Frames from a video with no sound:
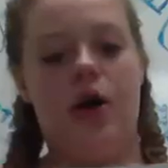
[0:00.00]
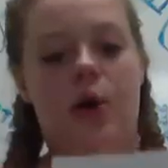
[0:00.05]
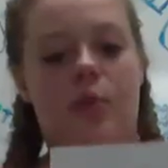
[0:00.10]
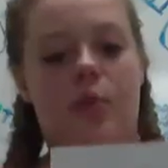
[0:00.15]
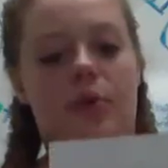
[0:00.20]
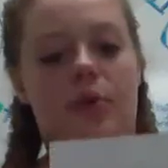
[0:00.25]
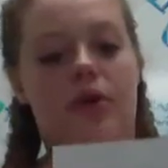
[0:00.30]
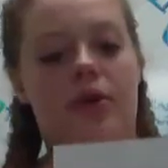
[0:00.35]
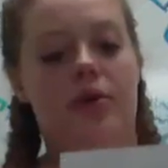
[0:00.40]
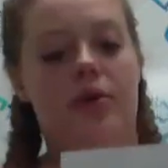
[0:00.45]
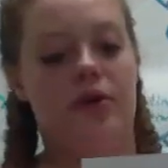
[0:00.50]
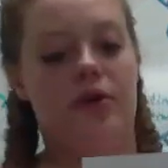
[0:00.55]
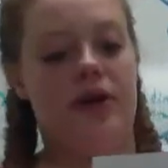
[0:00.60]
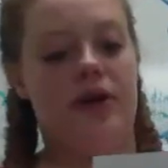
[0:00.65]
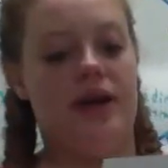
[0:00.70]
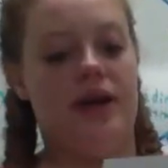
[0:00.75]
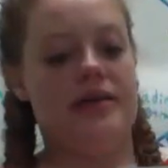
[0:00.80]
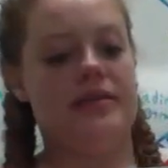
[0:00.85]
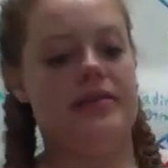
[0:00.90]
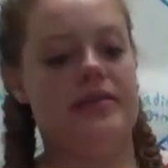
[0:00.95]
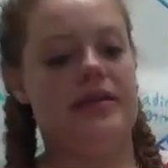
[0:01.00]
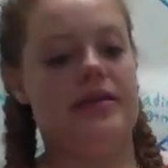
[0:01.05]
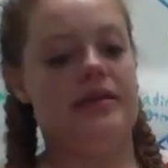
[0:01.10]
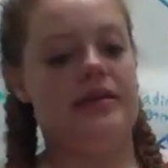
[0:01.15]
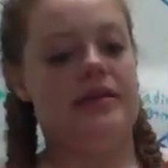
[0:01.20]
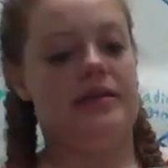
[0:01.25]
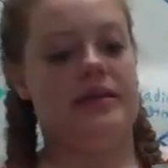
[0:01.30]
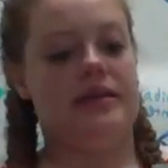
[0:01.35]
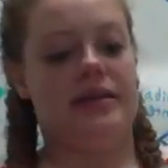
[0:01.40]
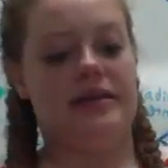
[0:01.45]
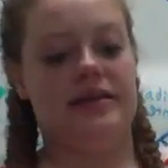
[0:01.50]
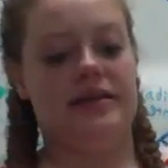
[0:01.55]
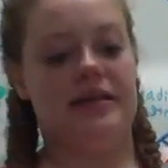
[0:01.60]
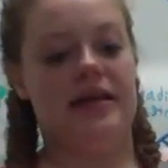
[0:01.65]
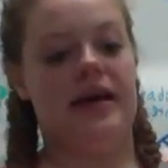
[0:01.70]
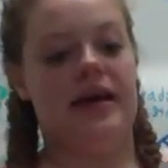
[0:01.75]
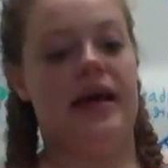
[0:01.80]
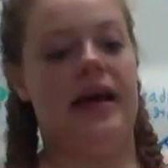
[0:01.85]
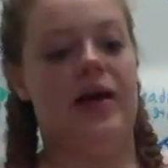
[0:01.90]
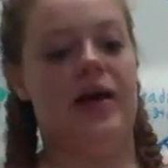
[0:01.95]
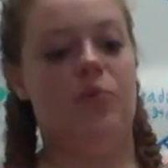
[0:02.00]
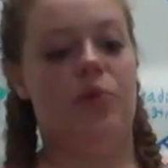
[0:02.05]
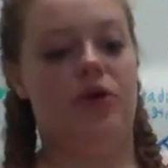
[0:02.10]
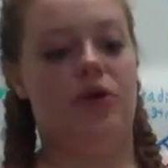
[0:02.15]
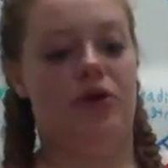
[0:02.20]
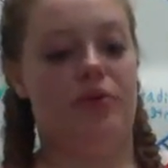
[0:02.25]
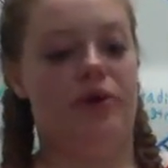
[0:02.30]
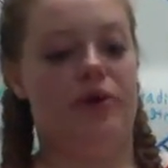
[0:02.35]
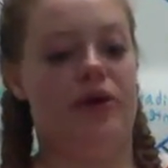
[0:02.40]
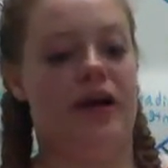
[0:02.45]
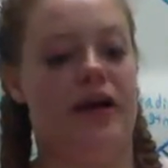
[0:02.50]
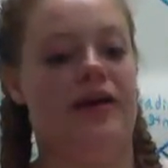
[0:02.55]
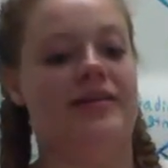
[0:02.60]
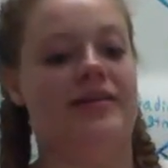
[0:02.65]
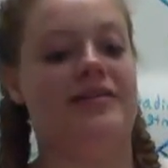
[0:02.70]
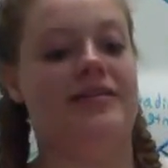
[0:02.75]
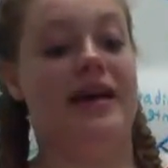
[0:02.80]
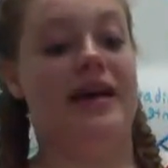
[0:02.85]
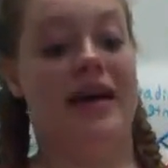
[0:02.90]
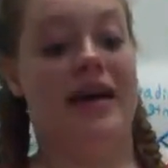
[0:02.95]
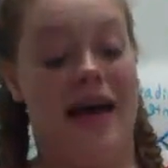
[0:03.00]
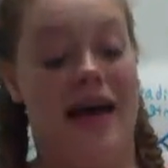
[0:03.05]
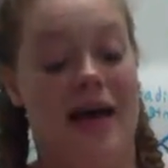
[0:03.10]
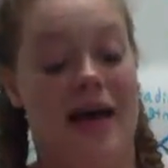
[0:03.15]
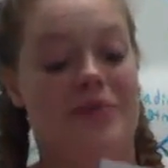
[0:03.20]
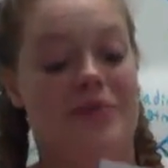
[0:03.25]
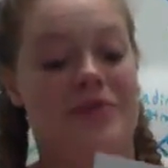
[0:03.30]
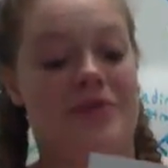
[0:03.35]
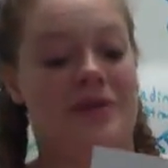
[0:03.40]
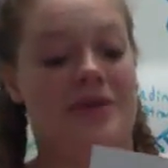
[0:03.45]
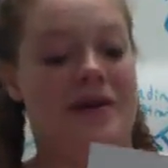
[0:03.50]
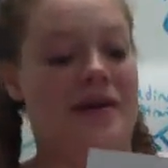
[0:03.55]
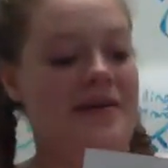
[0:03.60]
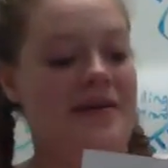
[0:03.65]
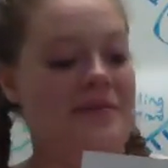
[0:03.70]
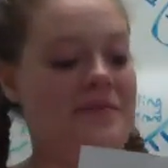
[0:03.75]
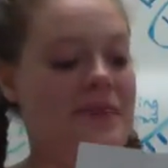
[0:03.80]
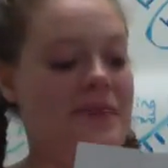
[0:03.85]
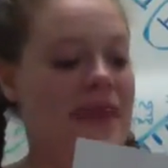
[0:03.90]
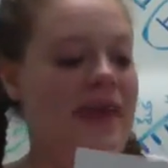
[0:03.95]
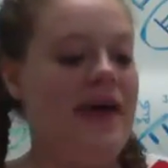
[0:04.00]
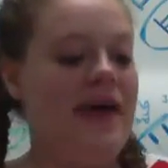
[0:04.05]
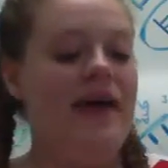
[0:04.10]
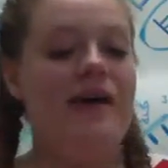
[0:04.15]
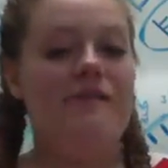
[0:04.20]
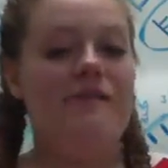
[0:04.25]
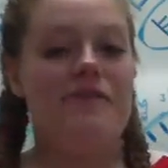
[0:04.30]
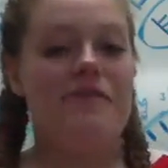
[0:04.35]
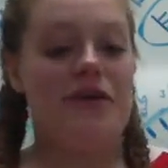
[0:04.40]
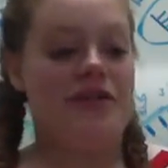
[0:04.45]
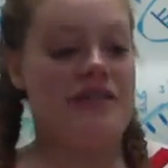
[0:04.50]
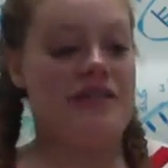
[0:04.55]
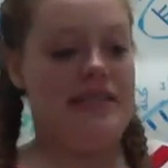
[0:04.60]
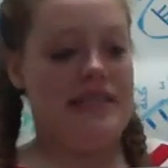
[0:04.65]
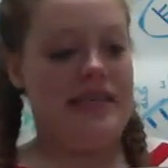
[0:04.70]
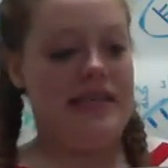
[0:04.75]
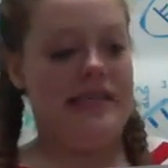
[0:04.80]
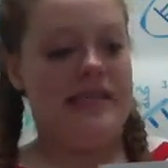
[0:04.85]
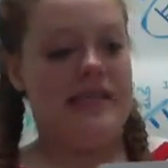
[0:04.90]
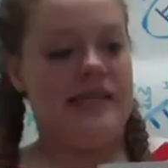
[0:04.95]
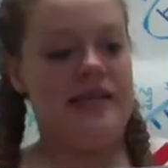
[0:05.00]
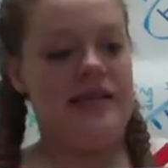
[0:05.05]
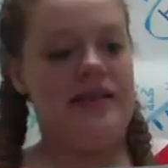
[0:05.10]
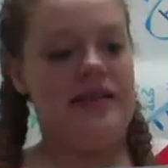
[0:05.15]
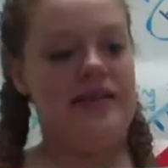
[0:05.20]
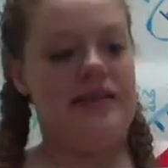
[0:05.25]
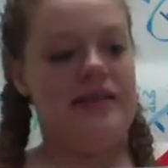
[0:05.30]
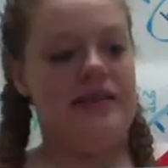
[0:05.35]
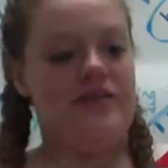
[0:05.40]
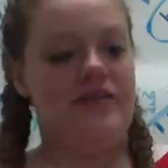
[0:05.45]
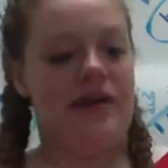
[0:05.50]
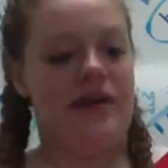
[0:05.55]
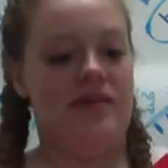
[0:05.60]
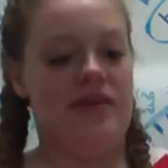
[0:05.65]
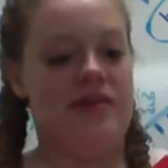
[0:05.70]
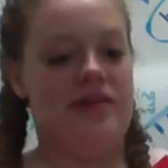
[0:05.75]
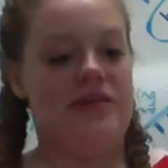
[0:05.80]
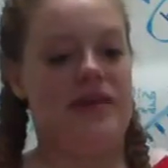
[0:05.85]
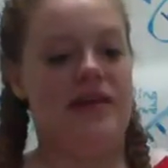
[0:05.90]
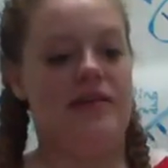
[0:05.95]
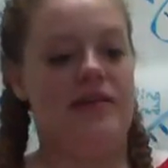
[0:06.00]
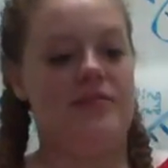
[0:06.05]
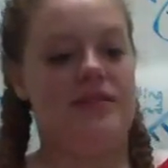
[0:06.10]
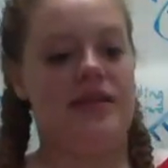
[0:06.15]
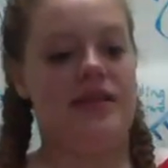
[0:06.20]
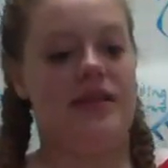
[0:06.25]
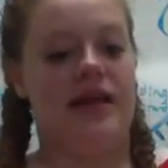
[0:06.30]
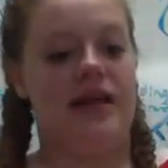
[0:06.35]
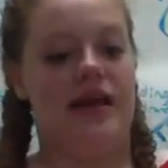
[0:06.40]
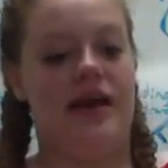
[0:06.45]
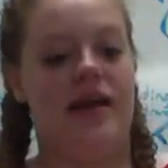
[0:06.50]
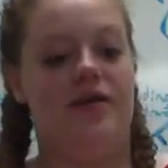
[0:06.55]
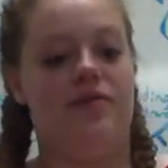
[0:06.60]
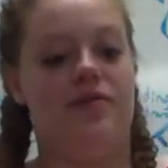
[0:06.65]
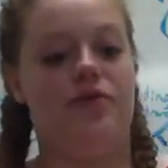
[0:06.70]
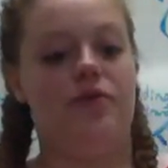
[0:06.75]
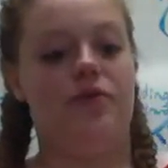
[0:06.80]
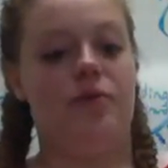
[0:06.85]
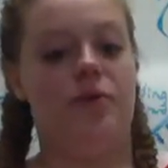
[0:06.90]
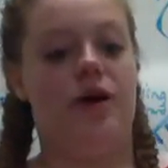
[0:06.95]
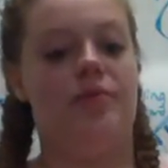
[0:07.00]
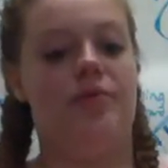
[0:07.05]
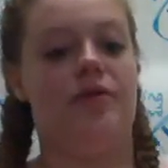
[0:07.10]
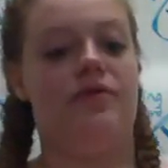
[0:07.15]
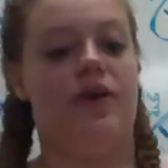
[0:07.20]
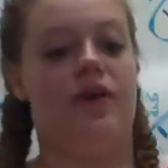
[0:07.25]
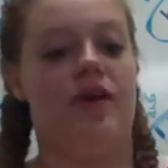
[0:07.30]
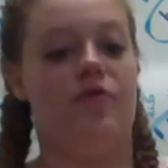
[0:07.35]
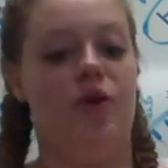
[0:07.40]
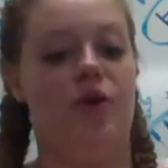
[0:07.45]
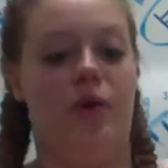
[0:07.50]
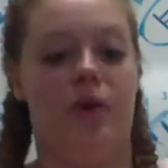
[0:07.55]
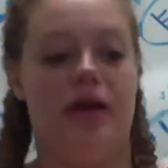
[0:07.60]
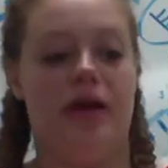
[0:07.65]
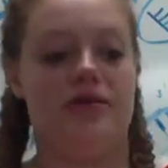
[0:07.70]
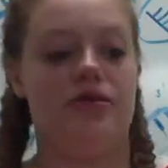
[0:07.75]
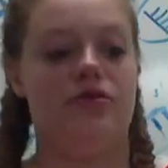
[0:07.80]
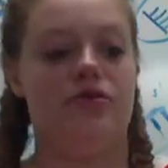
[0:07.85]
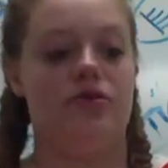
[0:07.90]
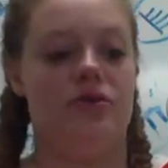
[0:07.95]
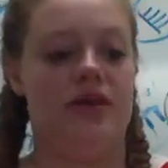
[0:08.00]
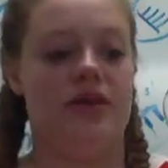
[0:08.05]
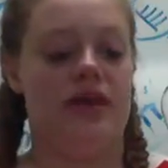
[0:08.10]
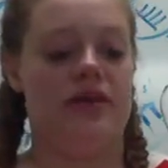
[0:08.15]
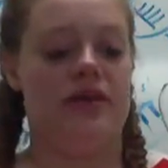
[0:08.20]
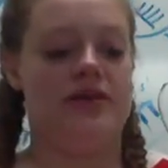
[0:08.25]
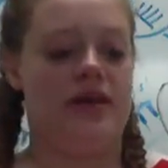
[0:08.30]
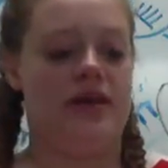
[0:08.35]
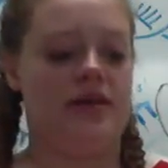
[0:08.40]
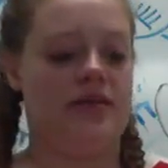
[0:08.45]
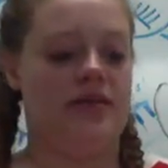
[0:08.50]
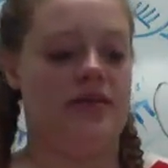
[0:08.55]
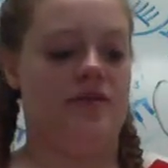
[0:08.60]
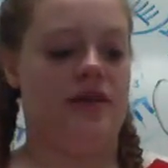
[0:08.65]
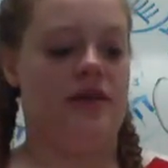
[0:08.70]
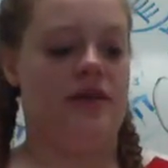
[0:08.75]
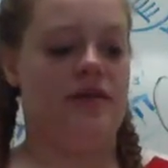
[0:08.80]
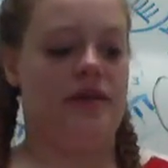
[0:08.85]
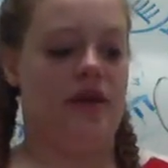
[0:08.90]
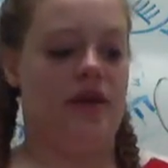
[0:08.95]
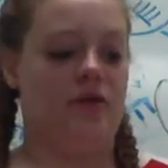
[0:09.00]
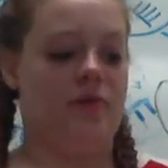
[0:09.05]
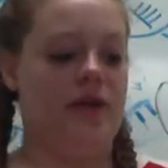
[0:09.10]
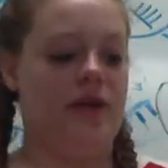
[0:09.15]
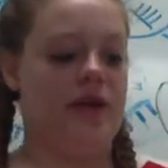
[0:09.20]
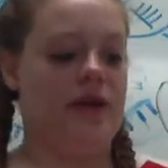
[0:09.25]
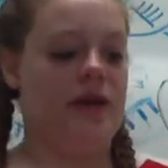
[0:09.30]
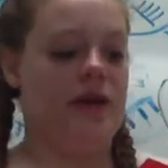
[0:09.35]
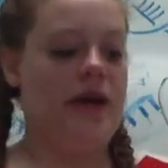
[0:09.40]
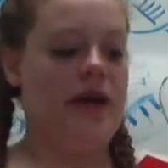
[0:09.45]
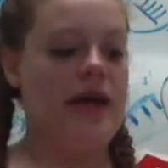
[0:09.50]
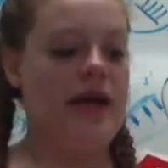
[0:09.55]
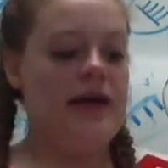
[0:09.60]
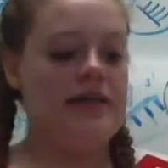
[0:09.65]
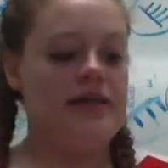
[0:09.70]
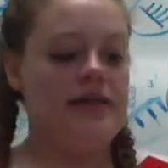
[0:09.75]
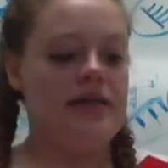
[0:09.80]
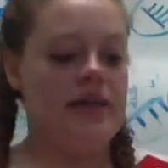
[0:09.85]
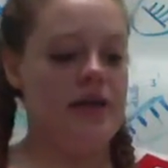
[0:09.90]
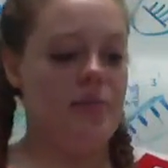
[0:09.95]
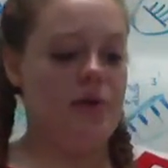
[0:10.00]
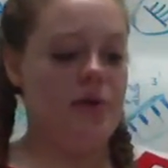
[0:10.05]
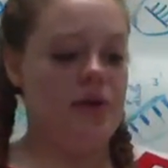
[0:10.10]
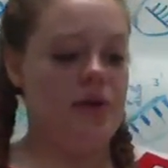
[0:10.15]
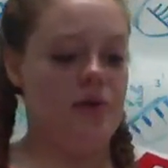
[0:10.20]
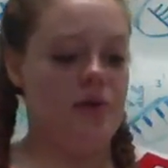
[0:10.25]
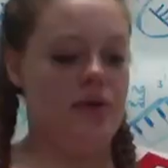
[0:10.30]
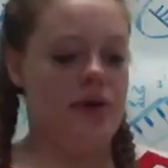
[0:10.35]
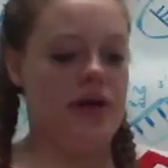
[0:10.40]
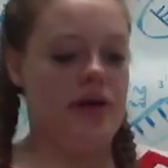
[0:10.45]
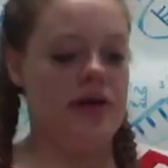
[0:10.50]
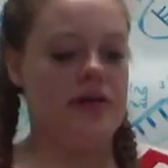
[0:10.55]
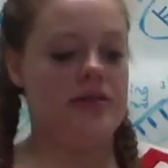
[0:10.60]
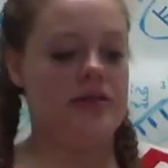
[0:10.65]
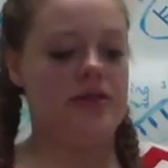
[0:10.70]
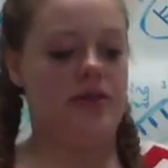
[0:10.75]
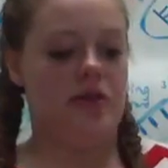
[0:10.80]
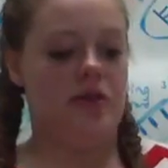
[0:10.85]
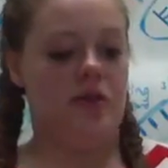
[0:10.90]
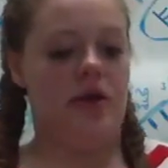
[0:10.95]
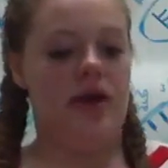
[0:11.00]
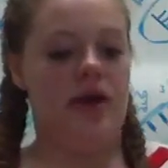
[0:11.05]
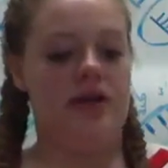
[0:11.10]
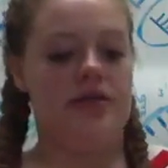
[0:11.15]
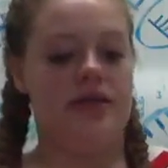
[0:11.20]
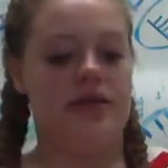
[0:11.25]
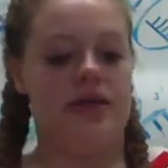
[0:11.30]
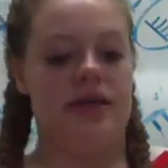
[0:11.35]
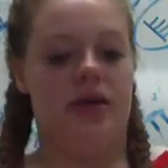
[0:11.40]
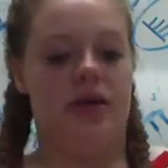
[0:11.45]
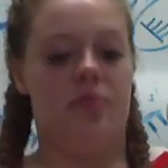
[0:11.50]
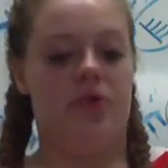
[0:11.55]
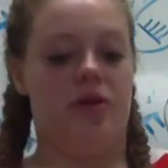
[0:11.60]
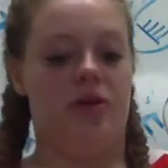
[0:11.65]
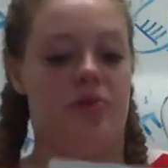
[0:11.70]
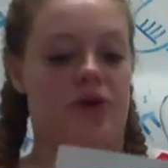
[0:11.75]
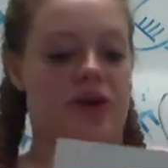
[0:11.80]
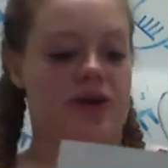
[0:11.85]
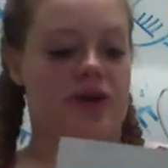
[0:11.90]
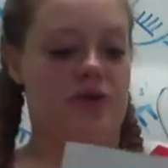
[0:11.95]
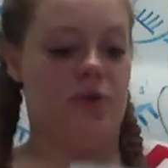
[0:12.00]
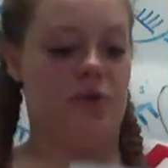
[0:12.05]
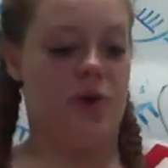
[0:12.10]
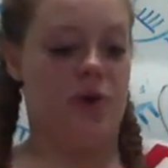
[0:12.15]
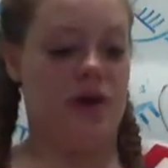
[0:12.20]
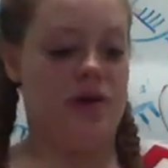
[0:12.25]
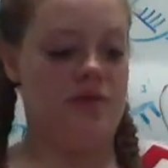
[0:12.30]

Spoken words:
polymerase delta, and polymerase epsilon. For C, the 5 enzymes that have 3' to 5' exonuclease activity, that will be DNA polymerase 3 and DNA polymerase 1.